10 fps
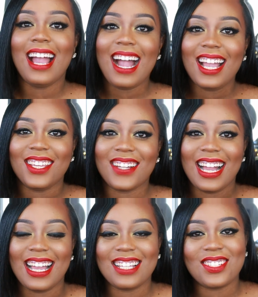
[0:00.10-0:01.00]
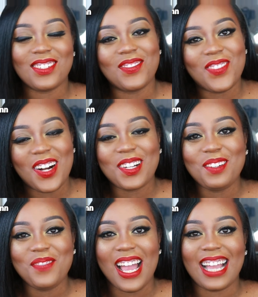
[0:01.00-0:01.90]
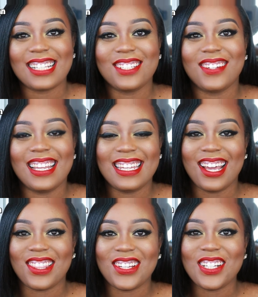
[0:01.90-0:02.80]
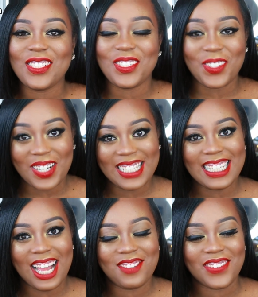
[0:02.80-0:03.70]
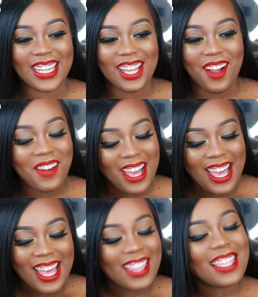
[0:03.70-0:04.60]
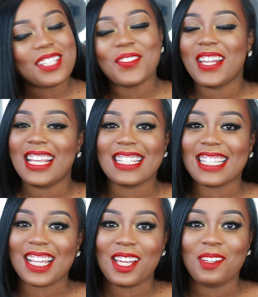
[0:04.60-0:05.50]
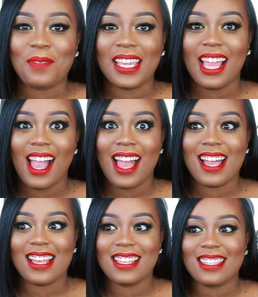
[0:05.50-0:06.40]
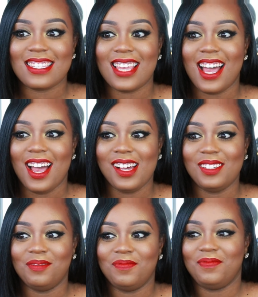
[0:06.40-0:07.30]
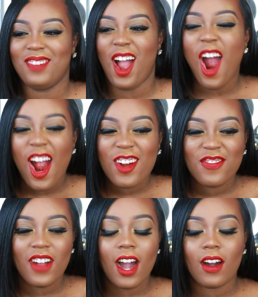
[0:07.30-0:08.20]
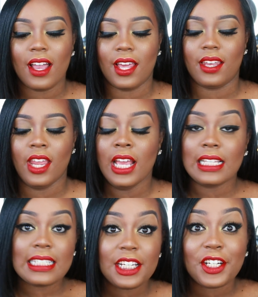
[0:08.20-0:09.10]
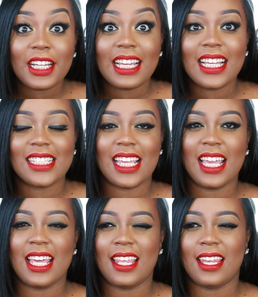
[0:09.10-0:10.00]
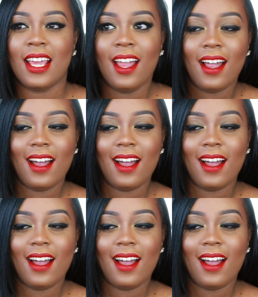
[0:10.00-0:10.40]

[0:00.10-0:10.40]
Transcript: Hi you guys, and welcome back to another story time video. This one isn't going to be as heartfelt and serious and